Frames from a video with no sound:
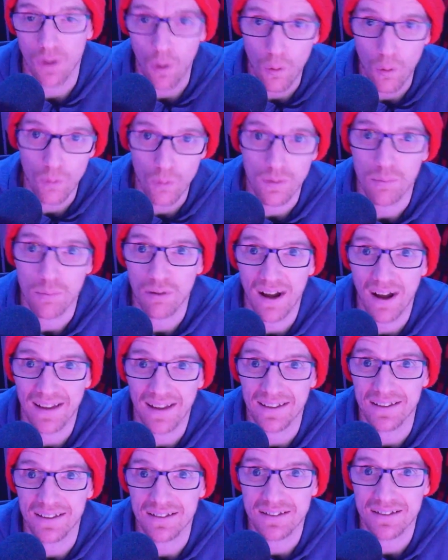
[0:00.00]
all the
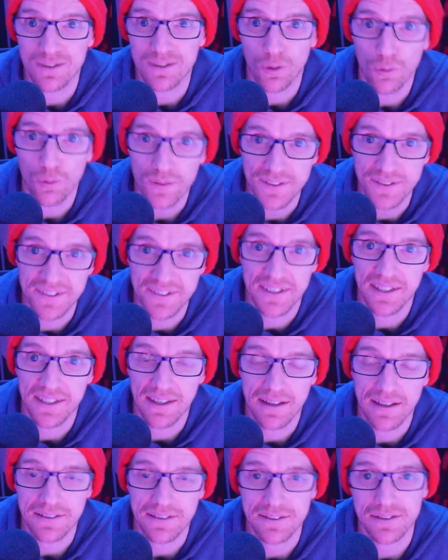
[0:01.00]
brackets, all the
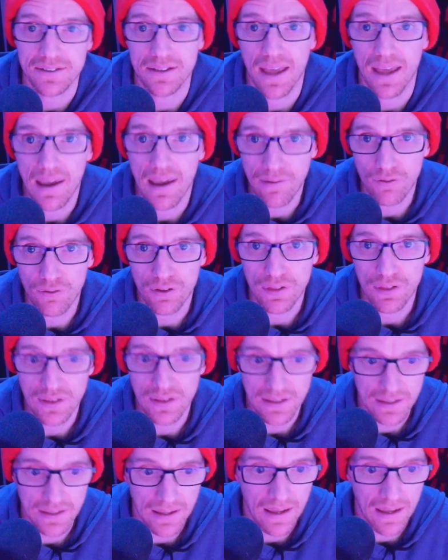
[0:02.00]
T-nuts and
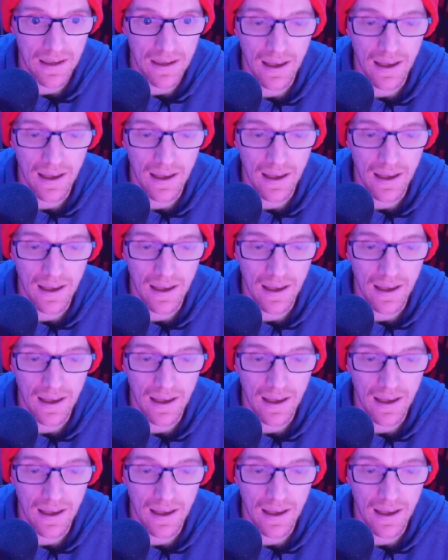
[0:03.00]
everything